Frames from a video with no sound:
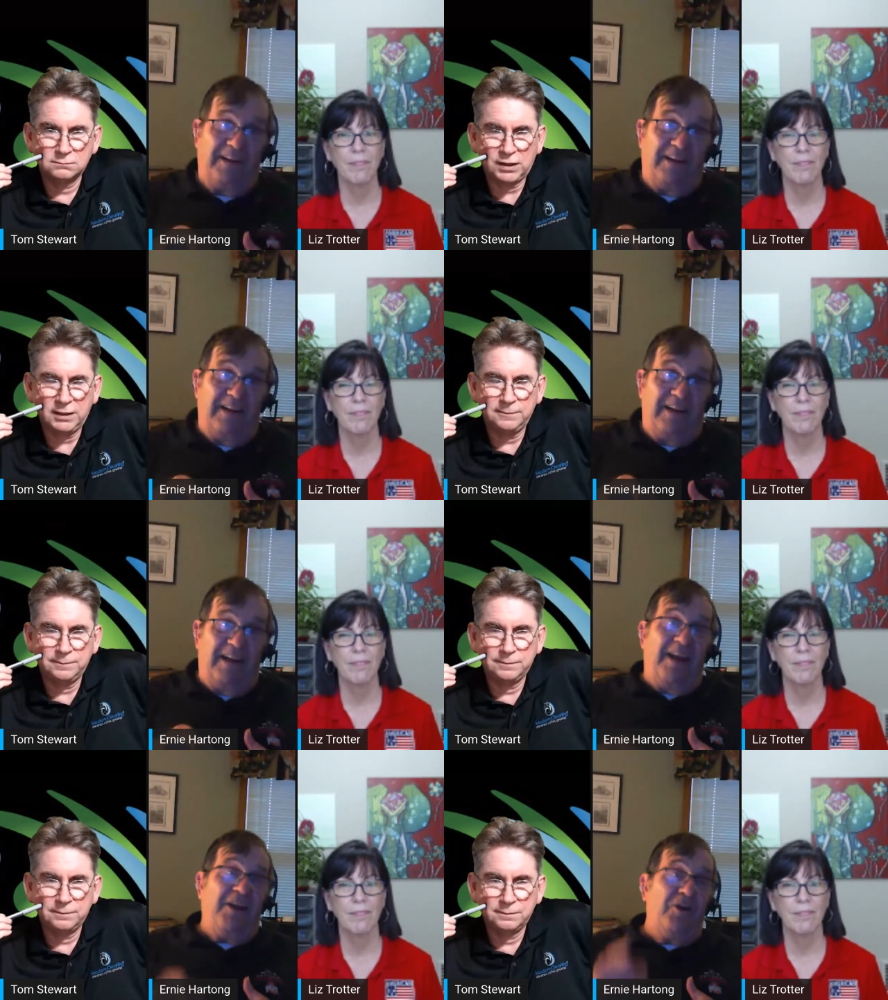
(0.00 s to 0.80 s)
Speaker 1: Right.
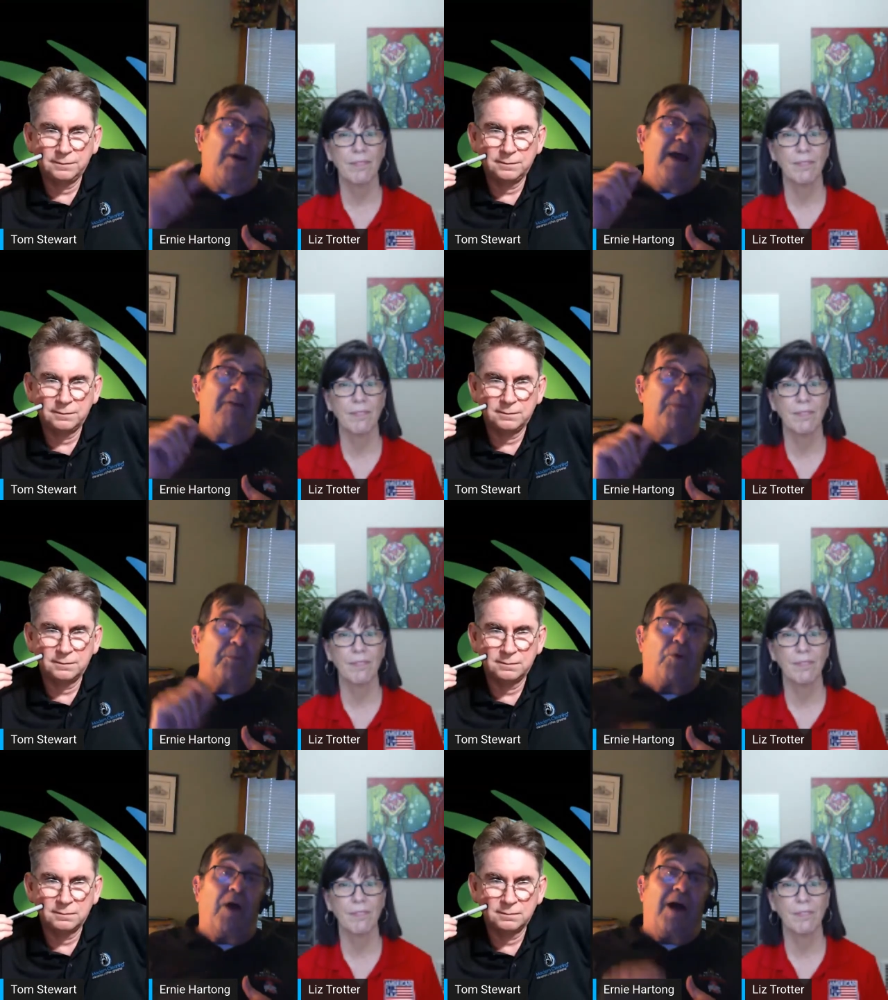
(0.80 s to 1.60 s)
And you have the
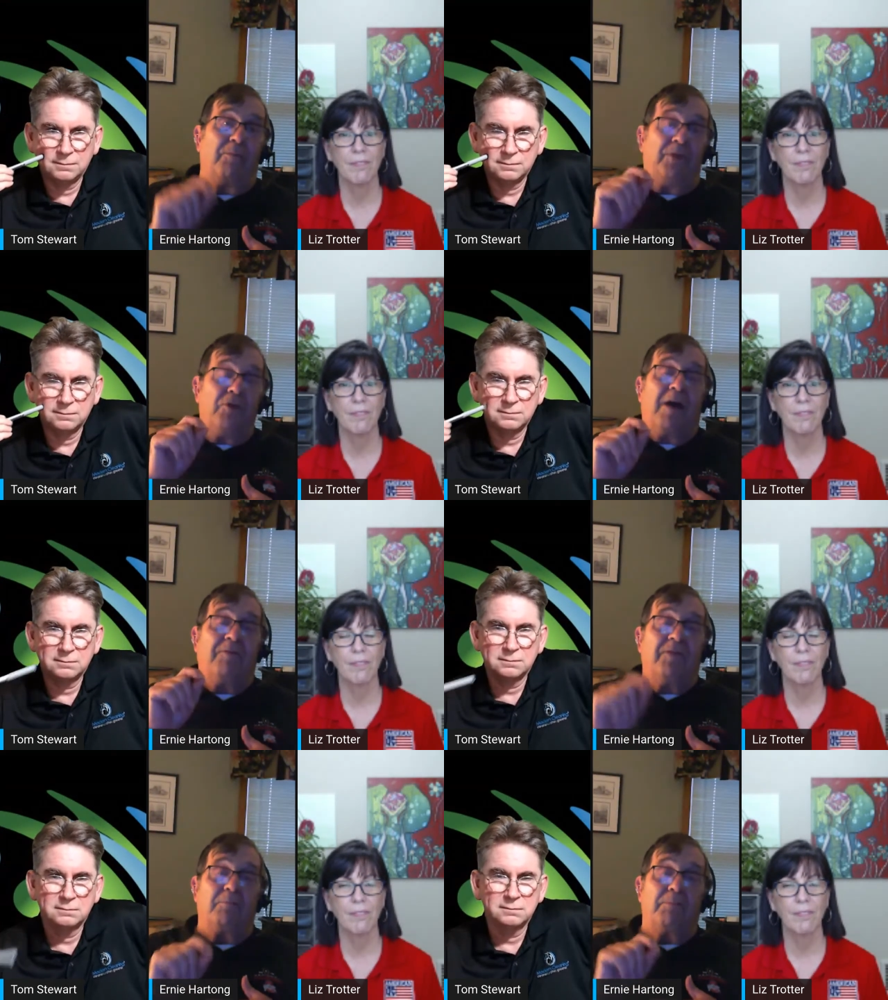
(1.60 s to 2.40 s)
problem. You have
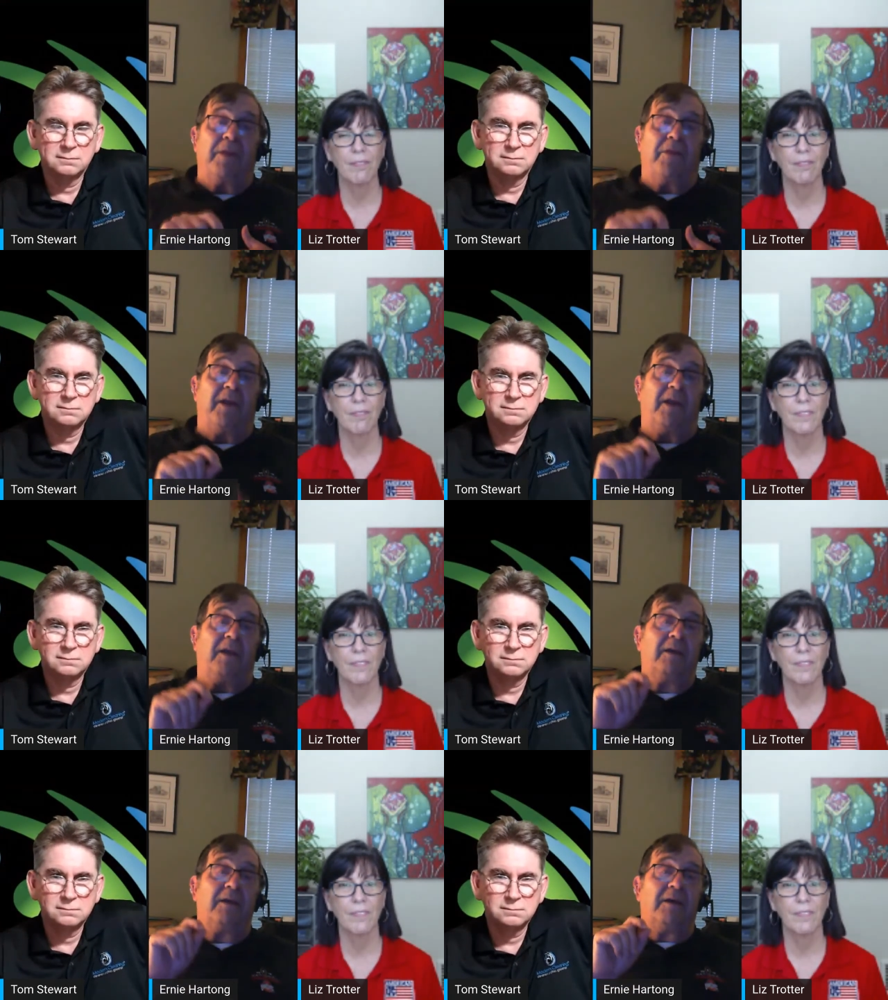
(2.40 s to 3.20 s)
the
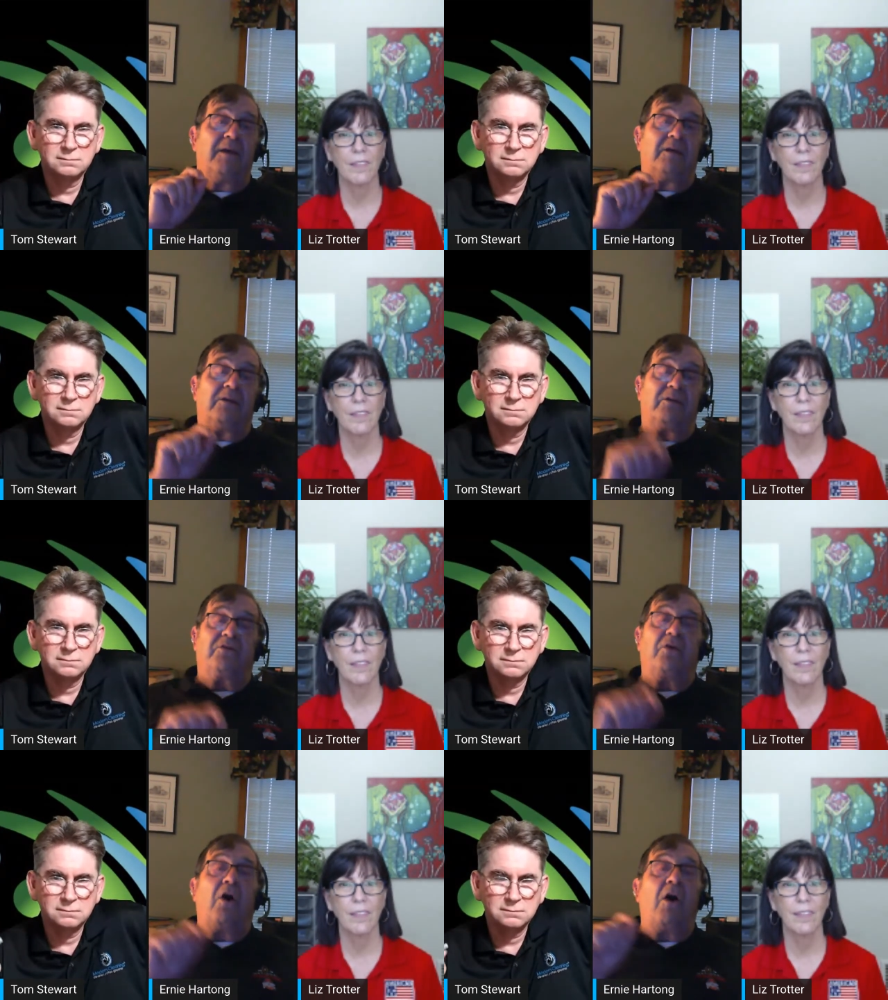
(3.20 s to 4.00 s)
ability to
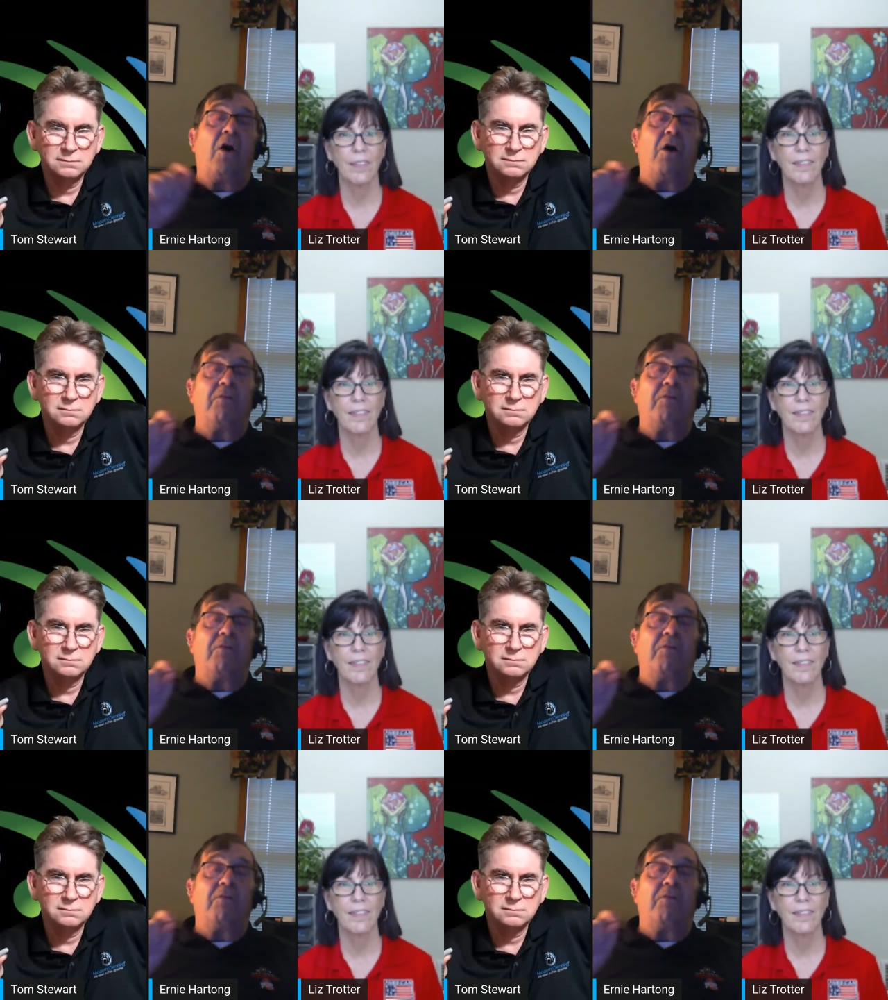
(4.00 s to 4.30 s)
solve their